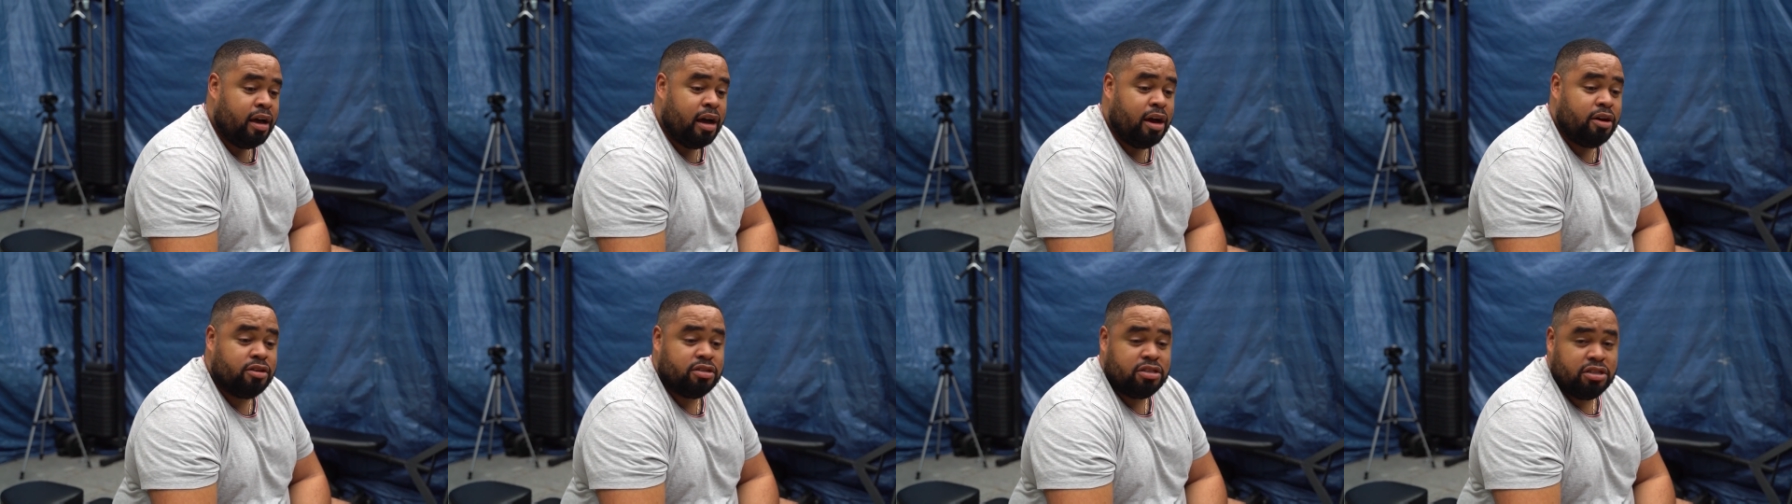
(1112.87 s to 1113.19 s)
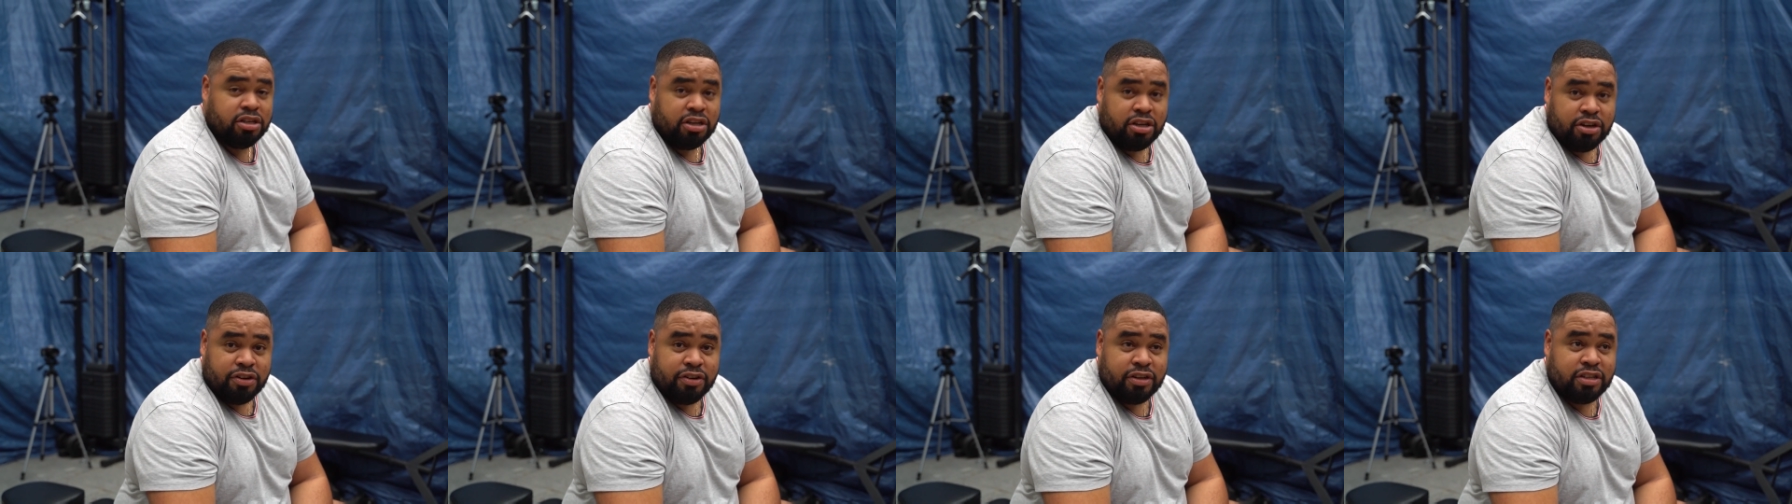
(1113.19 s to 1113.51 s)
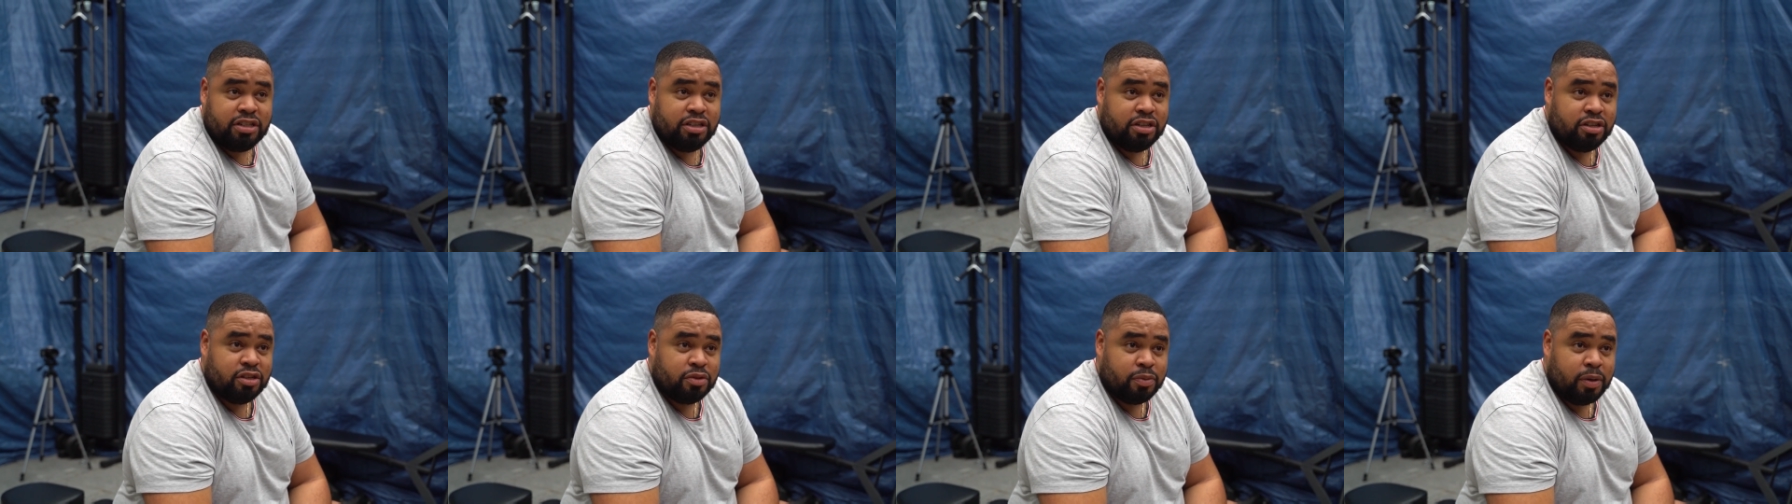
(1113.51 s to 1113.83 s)
I was
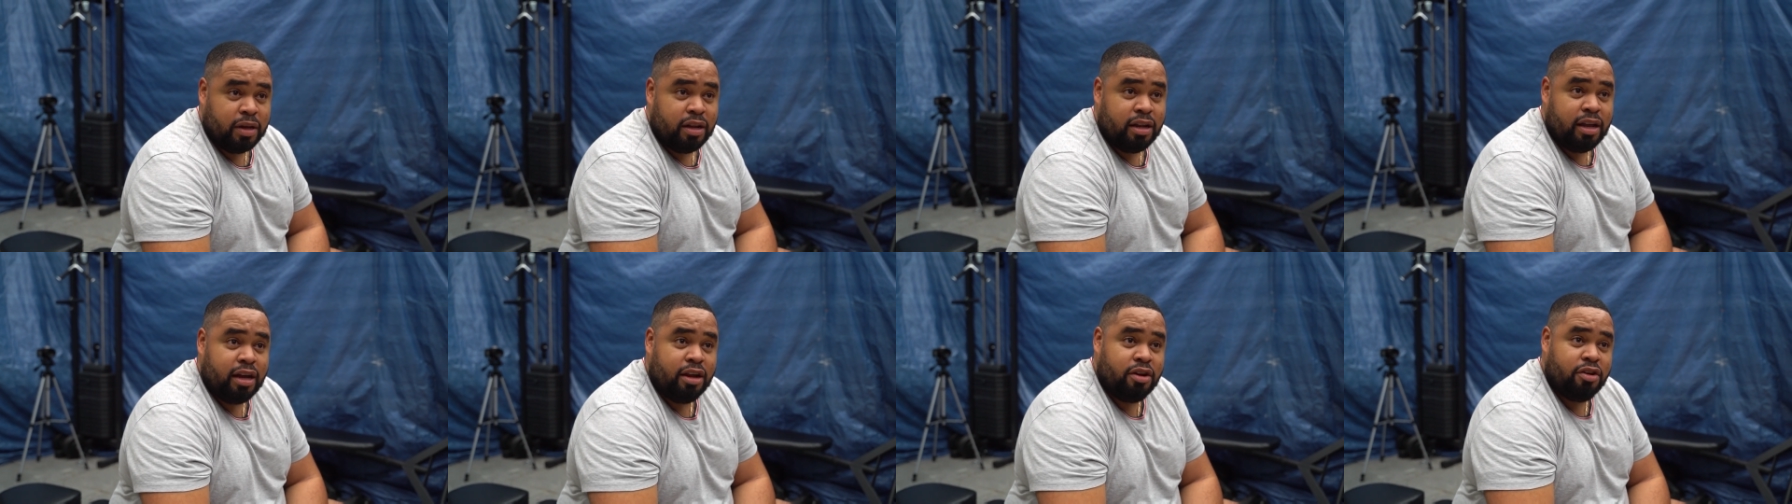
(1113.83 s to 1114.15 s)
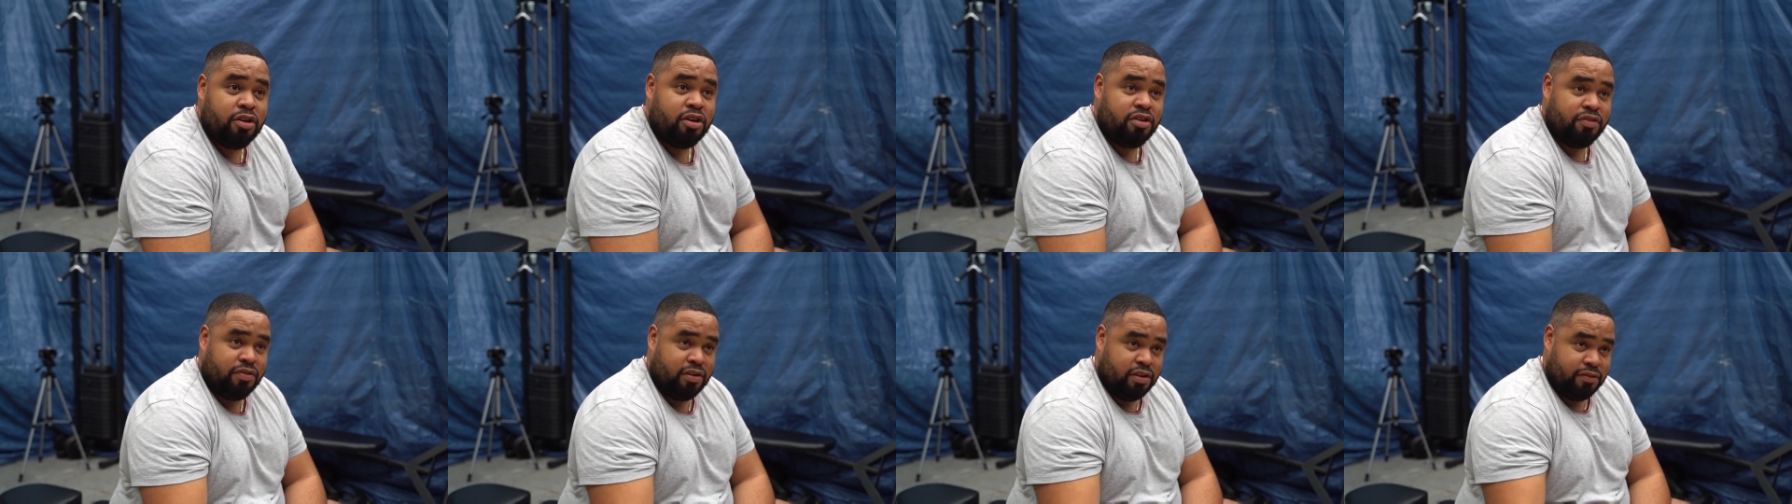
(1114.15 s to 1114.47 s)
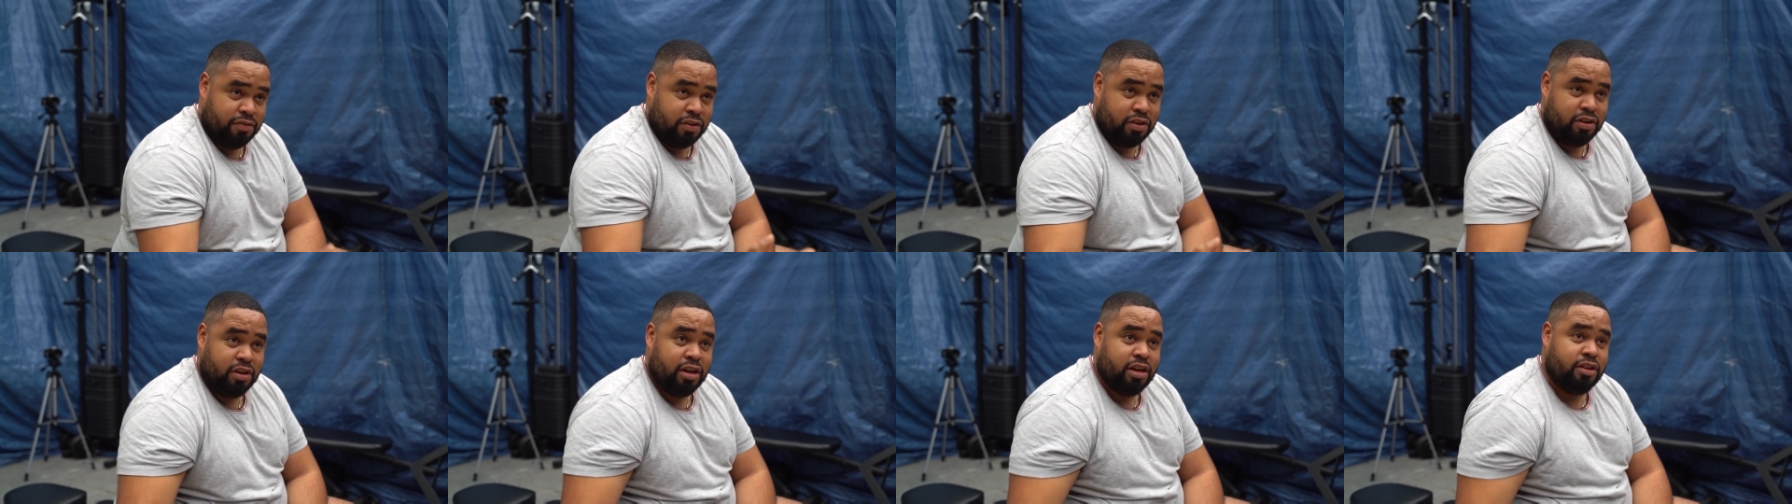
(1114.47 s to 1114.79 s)
security as well. I don't know if you
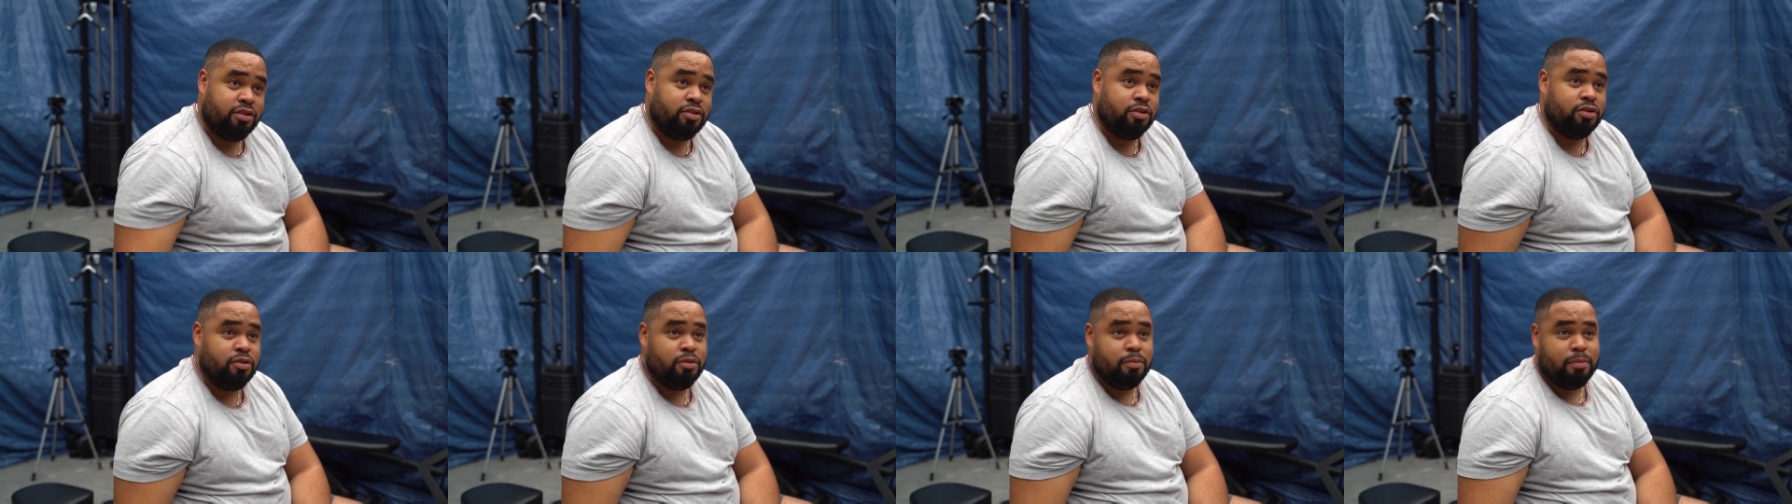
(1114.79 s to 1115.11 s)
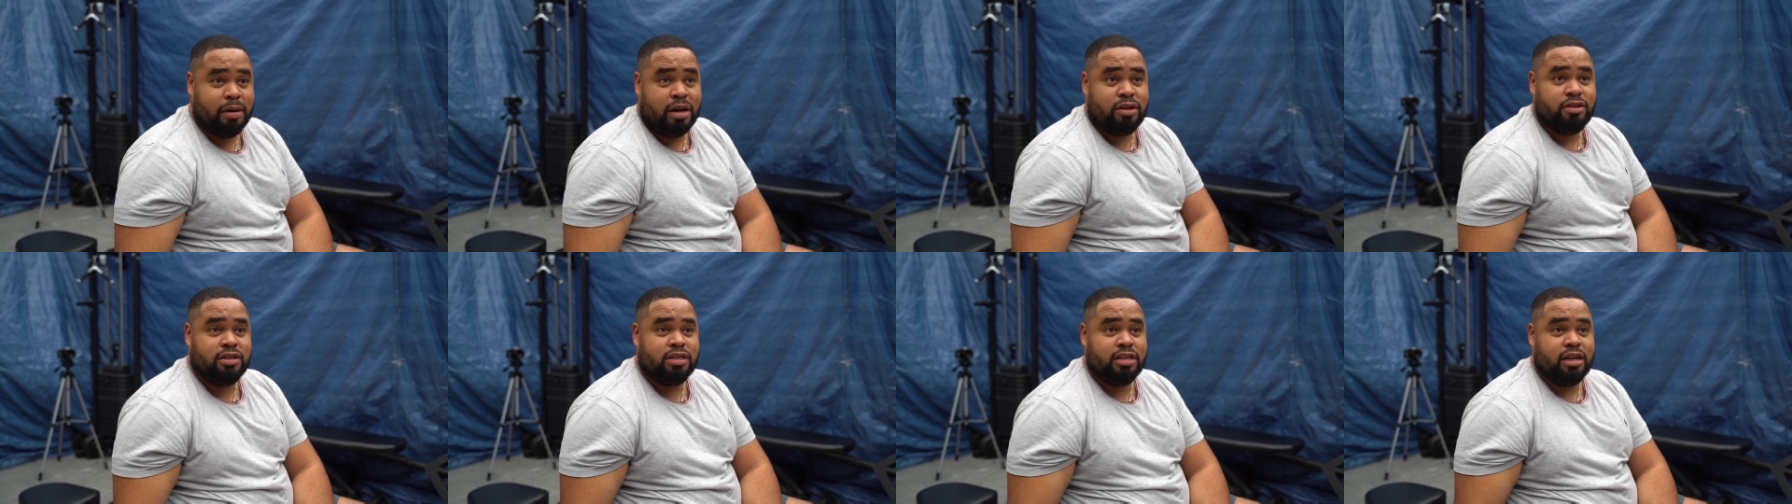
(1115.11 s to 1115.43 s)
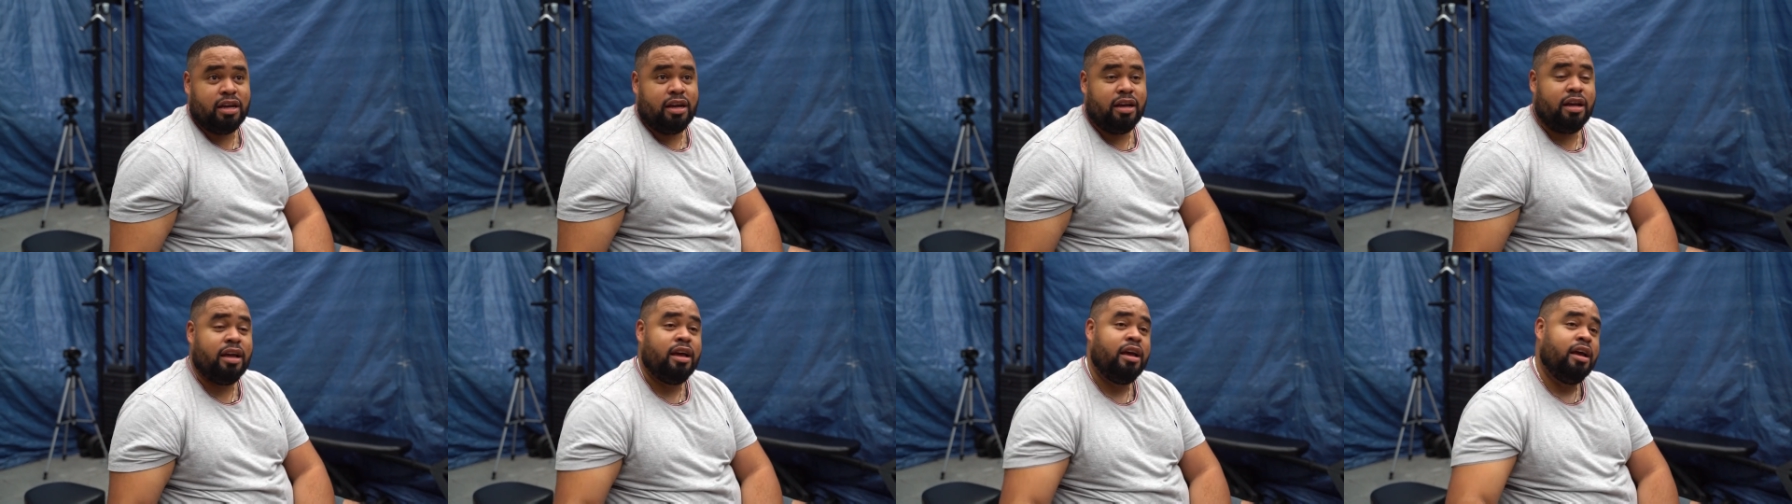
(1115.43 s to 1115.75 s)
ever knew. I used to do
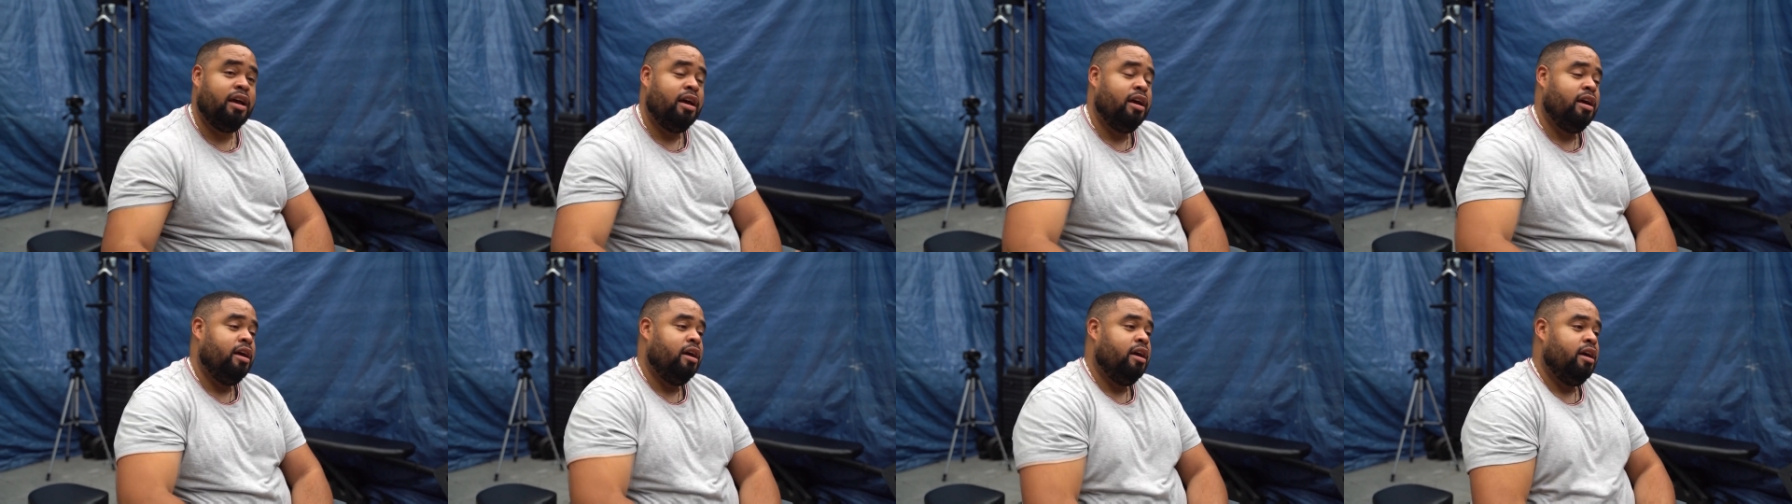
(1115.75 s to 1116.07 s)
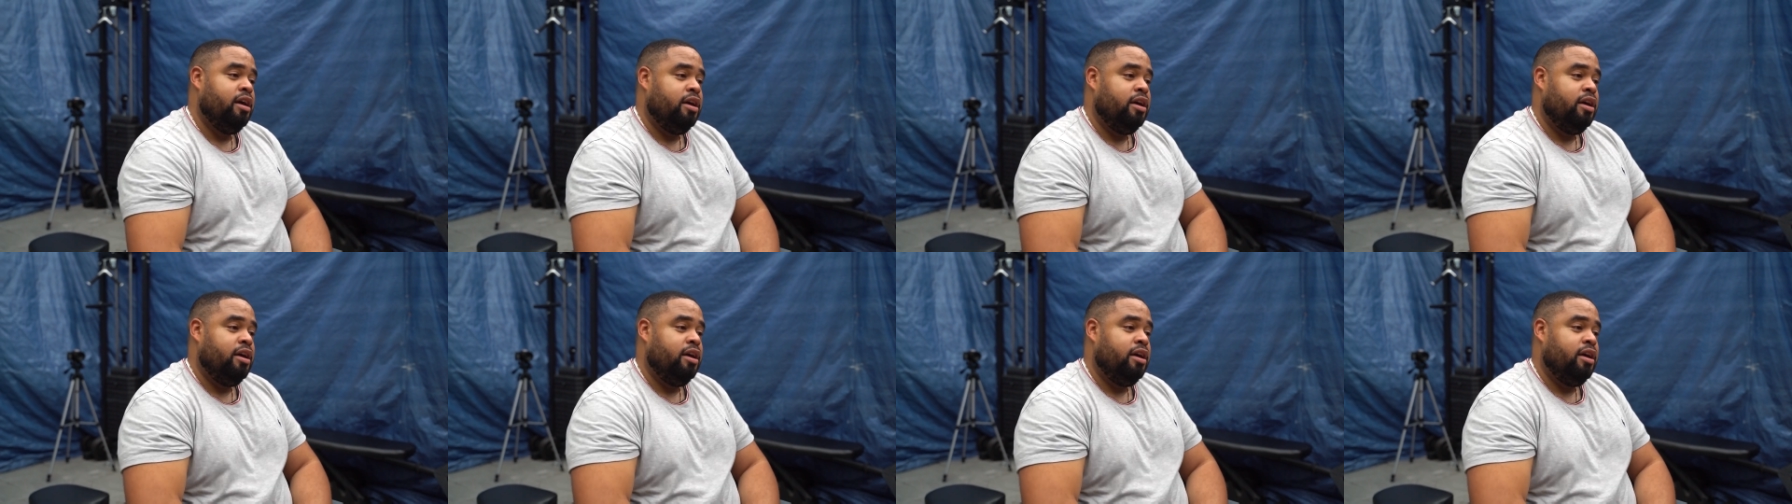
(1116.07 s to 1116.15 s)
bouncer. Yeah.